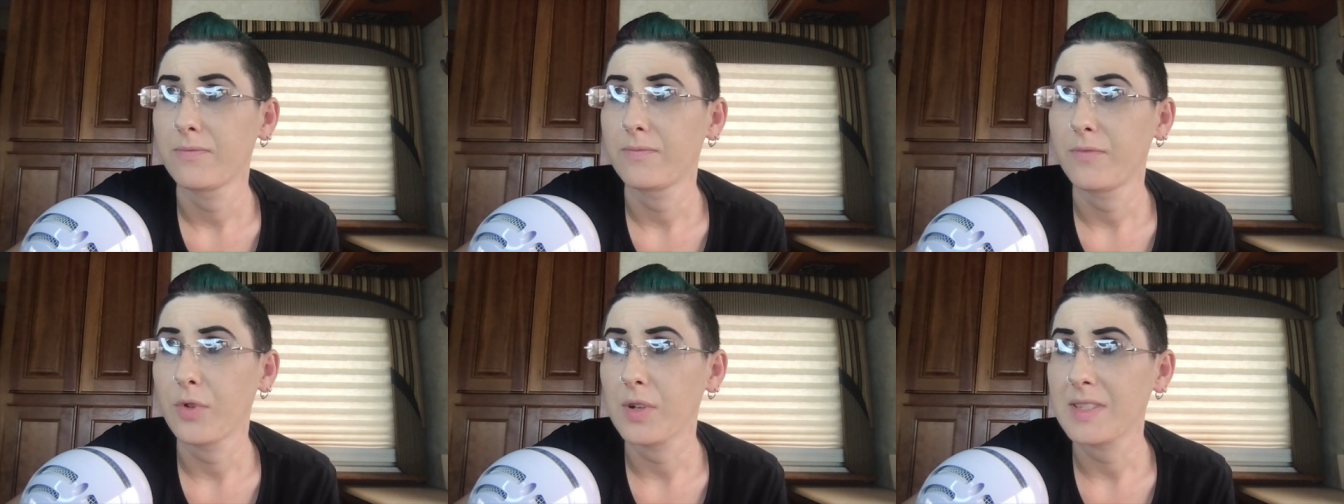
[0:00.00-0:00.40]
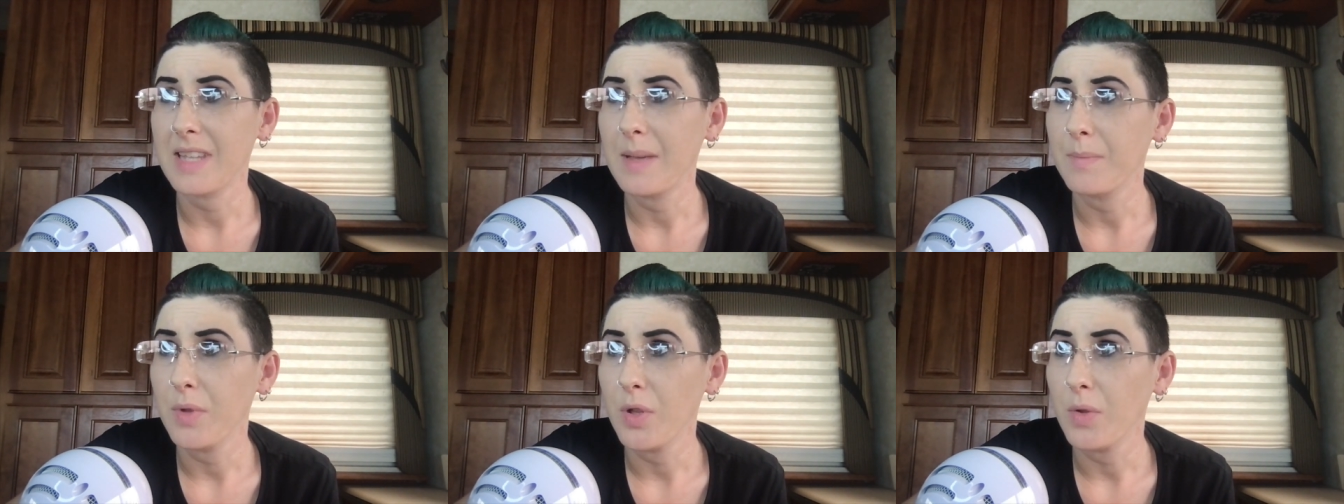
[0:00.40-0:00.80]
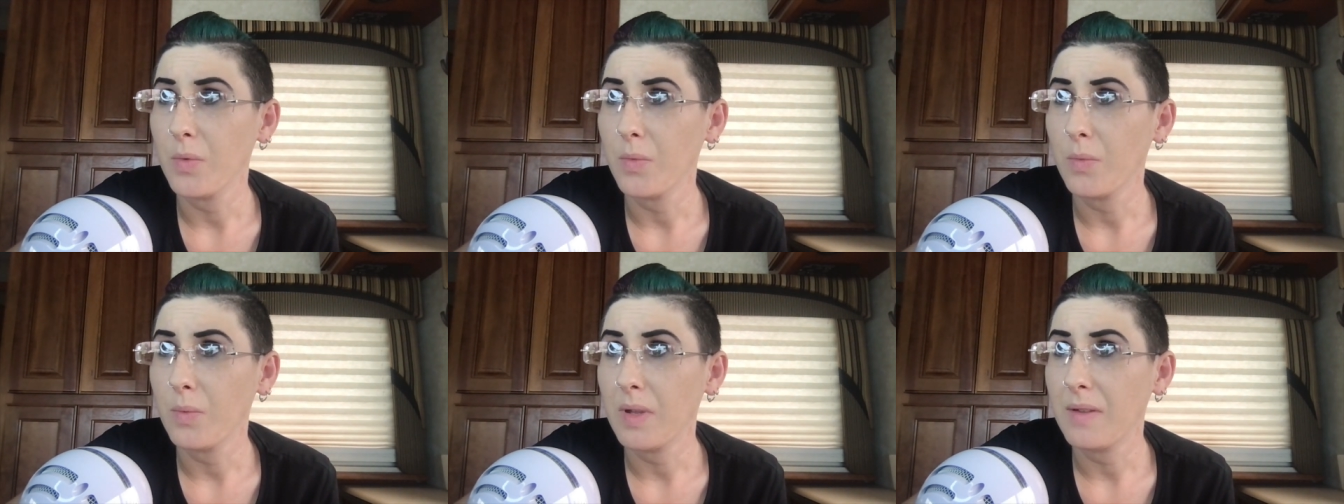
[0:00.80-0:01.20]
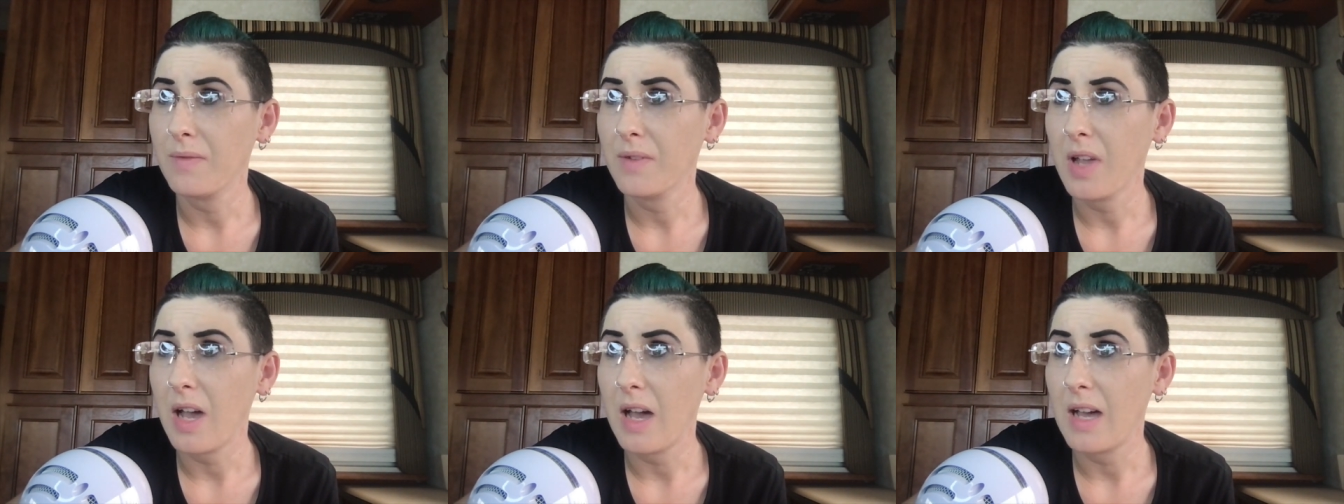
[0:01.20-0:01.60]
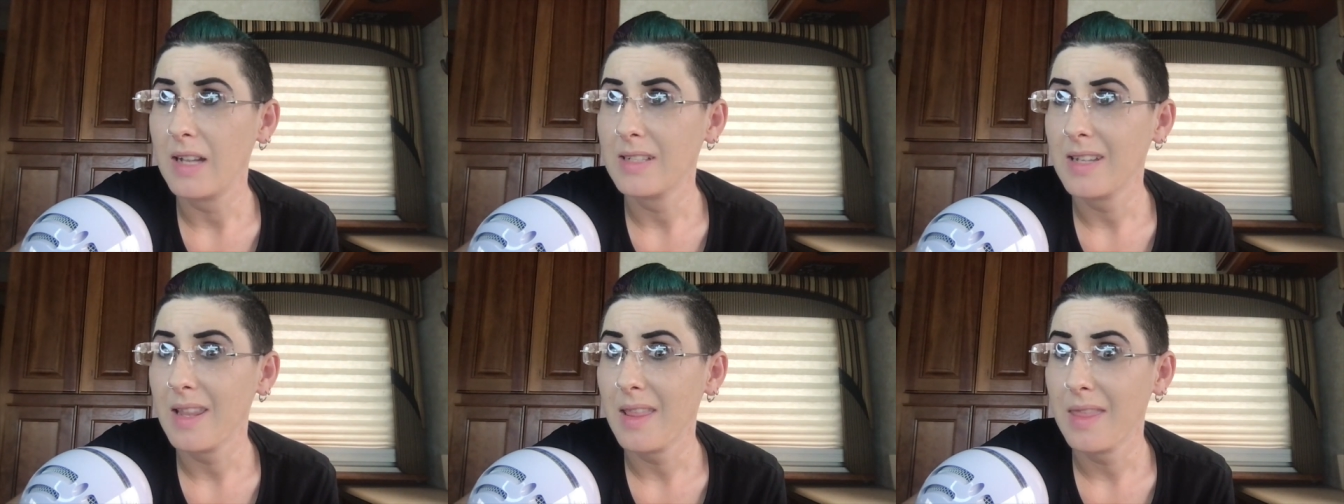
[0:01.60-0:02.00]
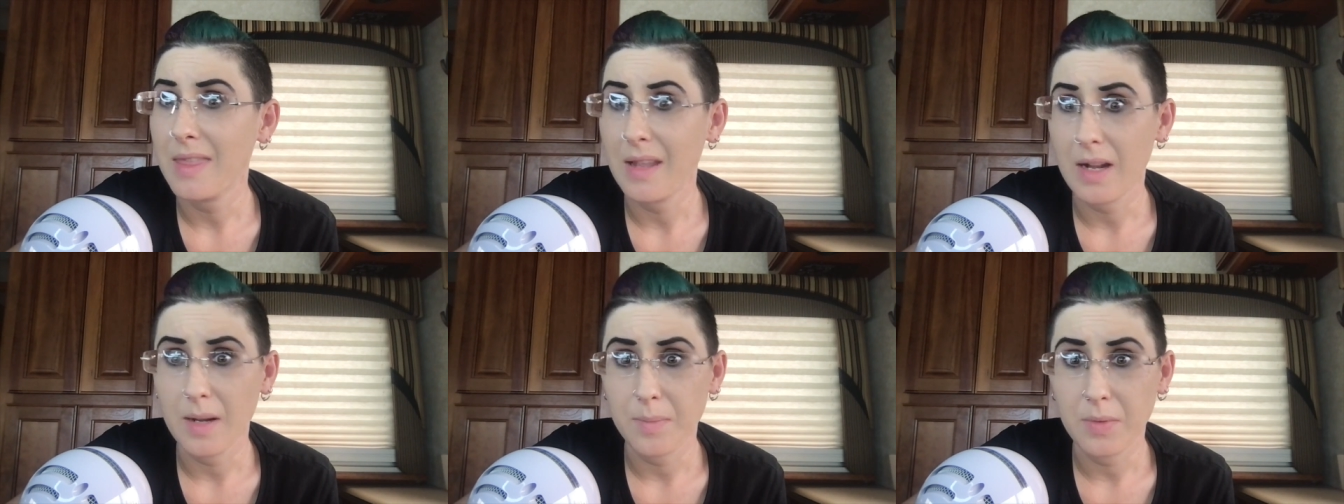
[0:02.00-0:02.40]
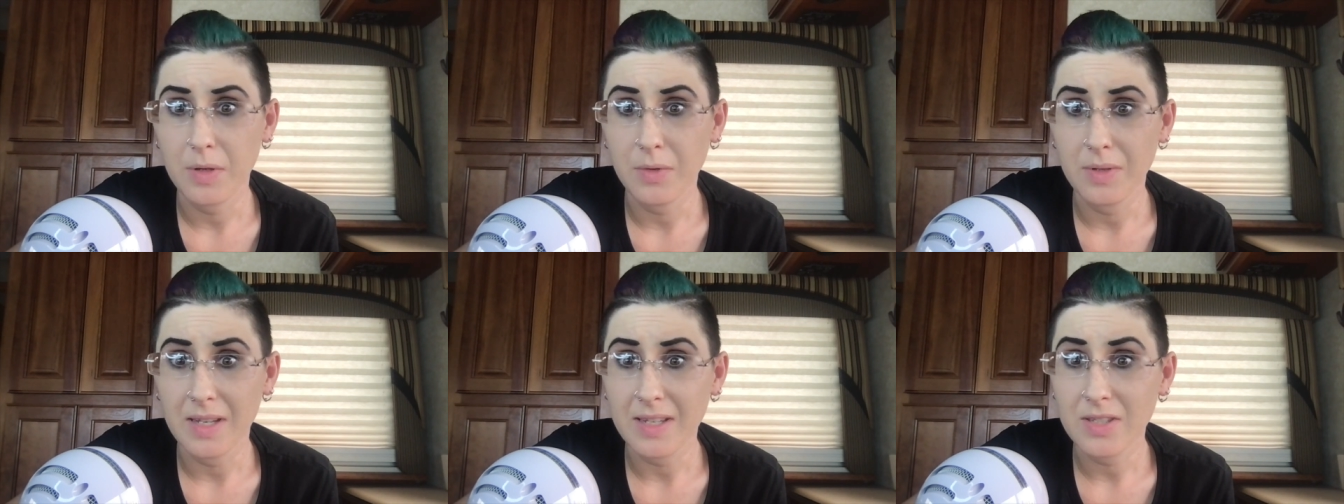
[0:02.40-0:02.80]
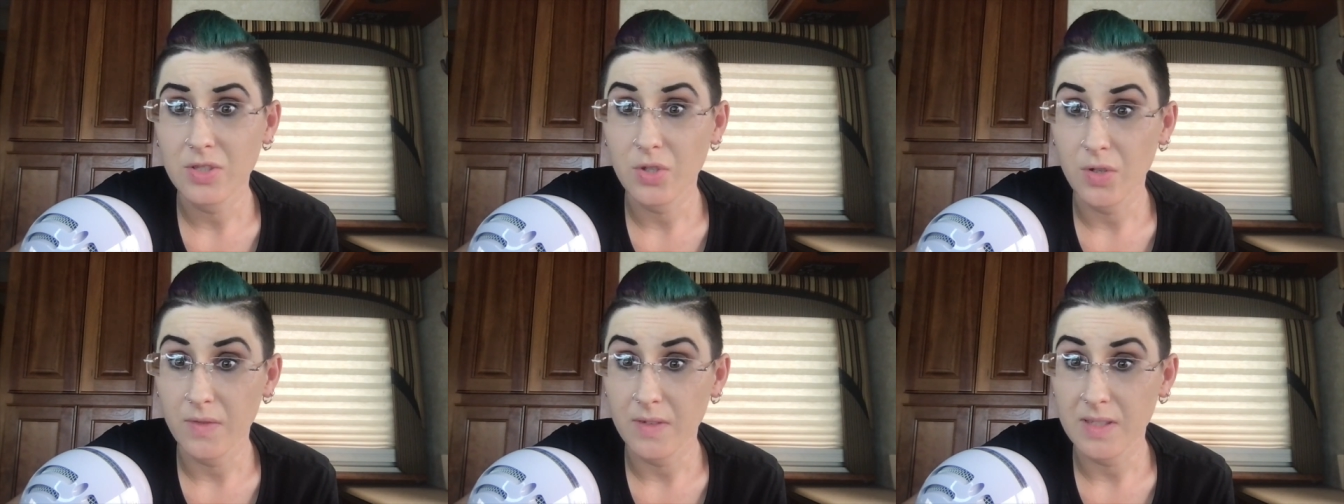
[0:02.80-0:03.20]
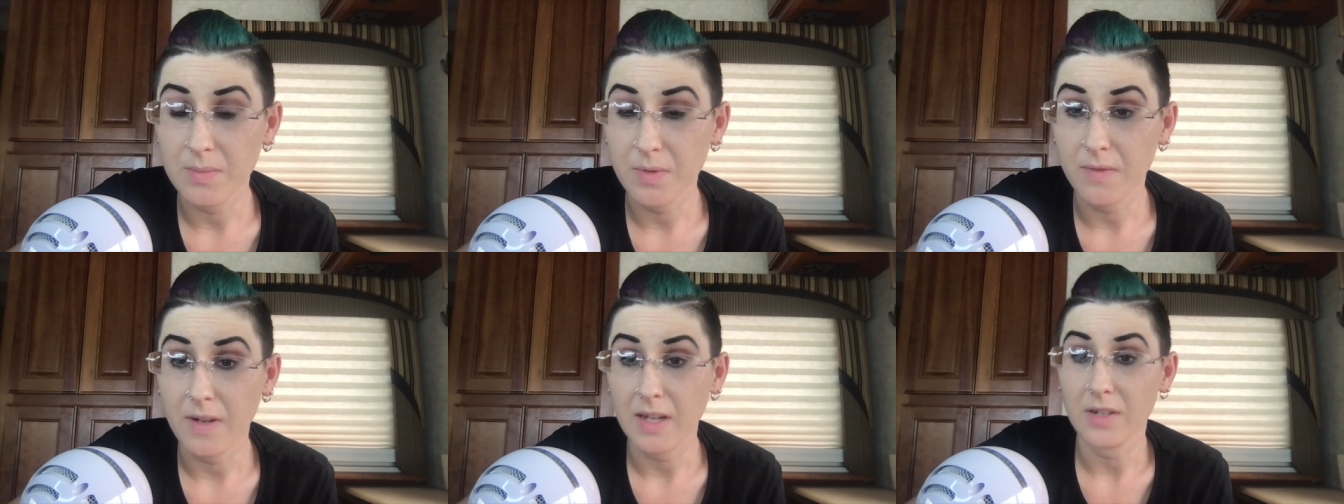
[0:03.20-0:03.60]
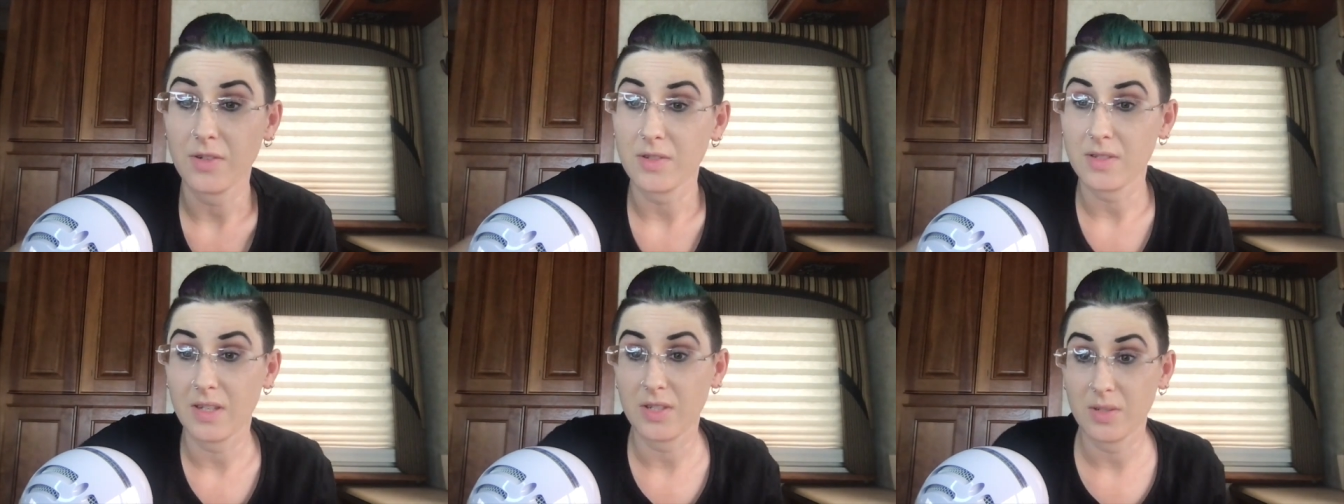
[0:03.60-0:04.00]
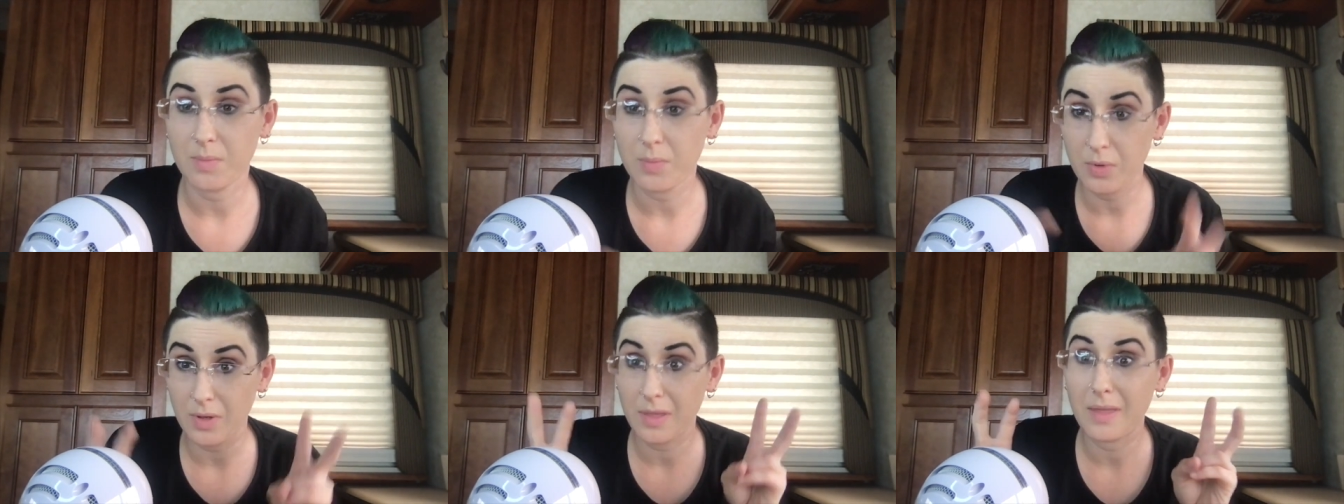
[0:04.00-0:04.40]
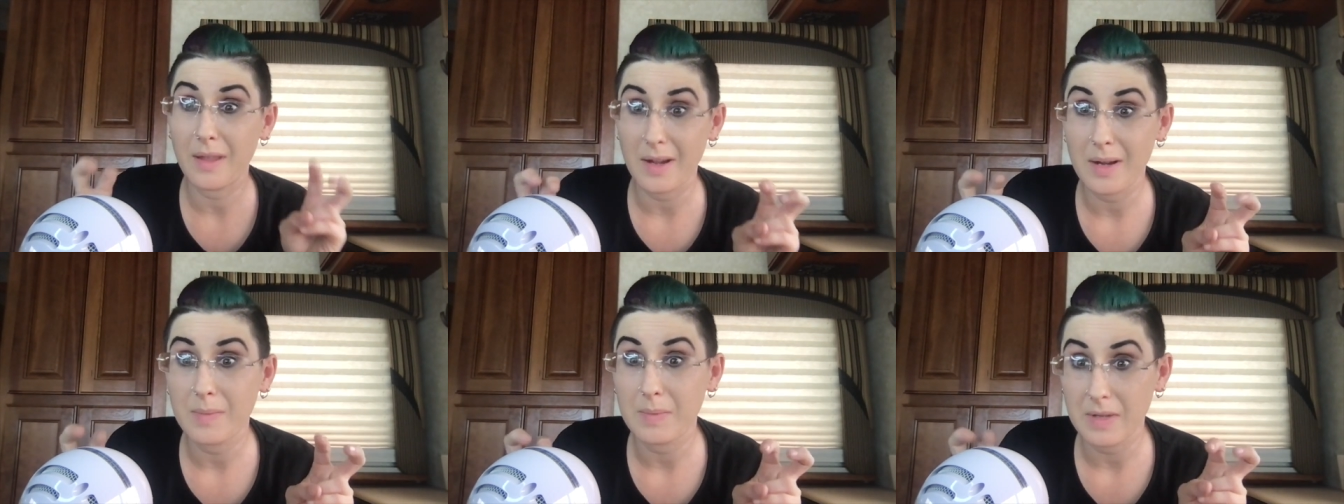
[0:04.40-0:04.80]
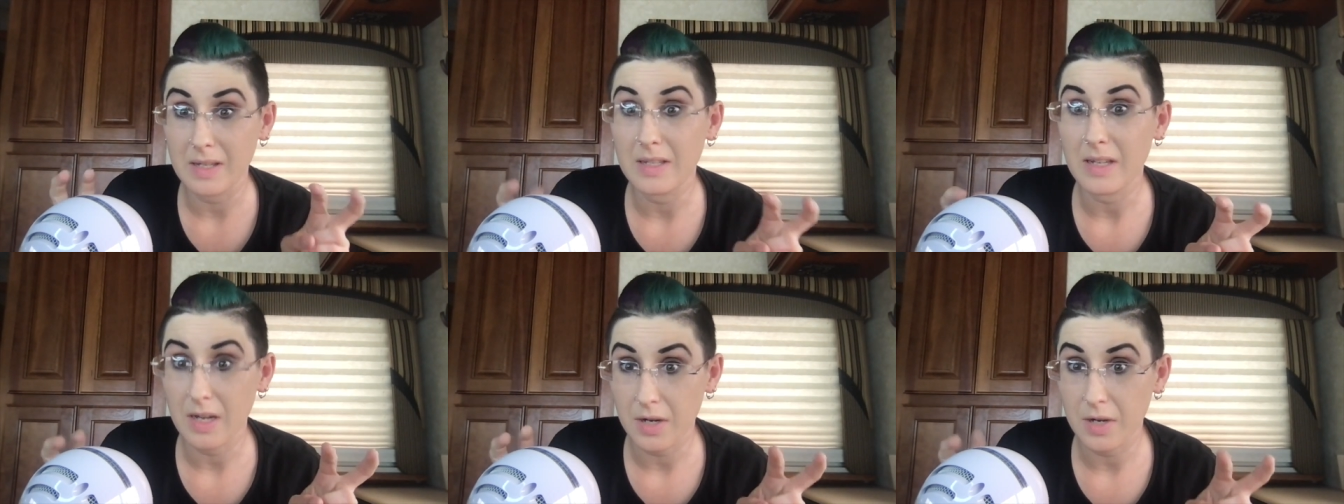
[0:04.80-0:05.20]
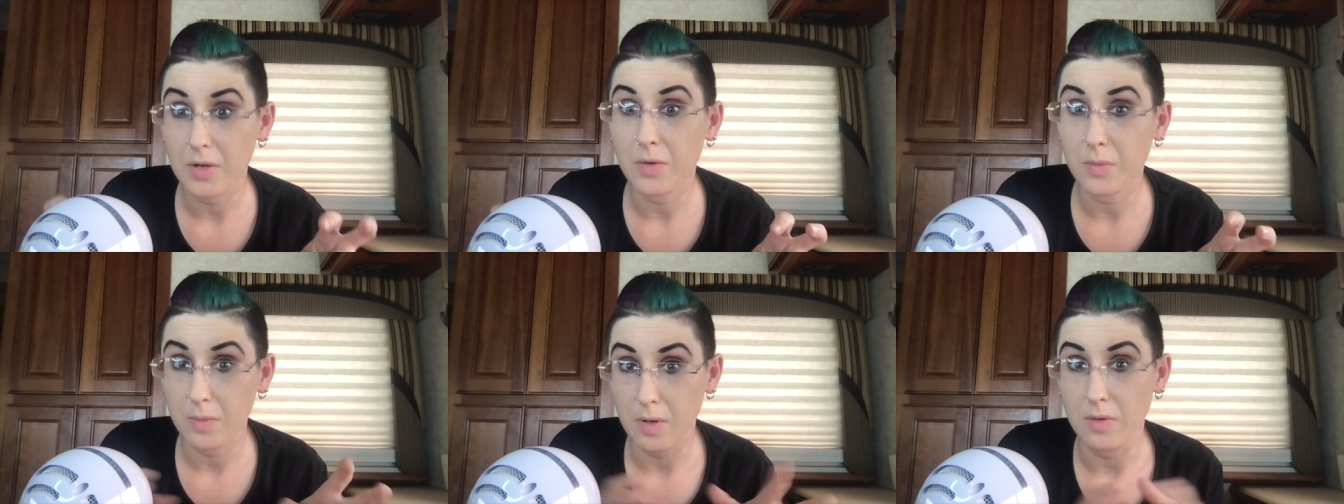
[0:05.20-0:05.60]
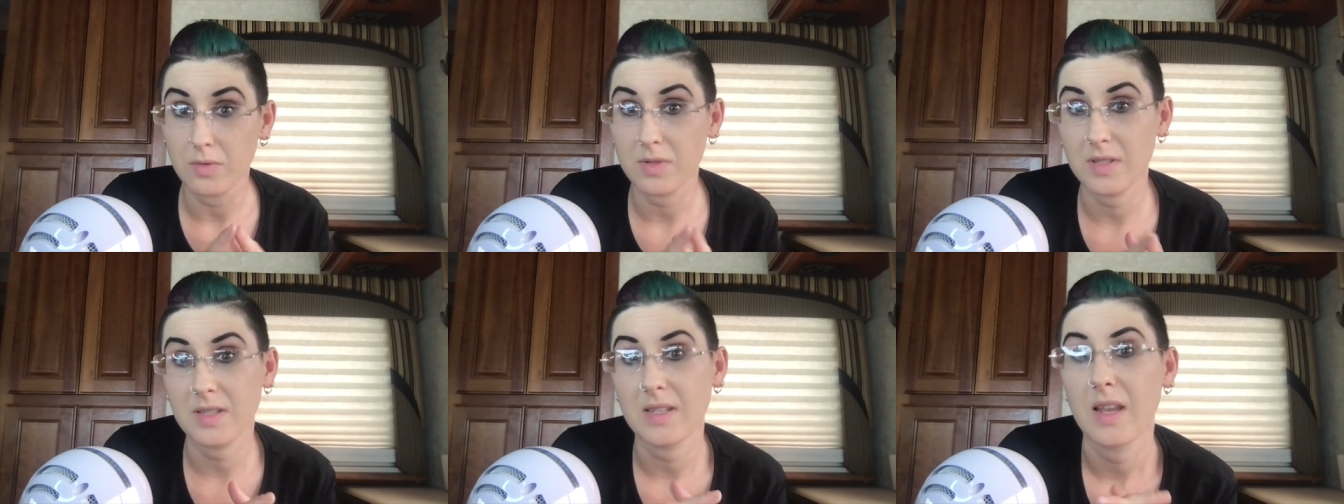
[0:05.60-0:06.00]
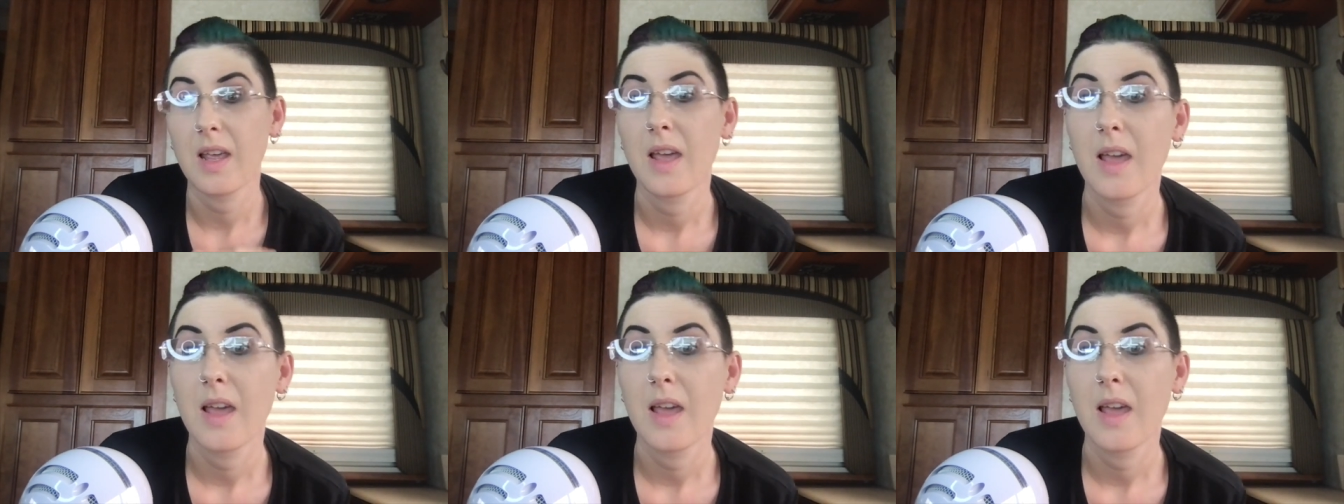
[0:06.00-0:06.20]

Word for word: For example, we've got therapeutic service providers, I should put therapy in air quotes,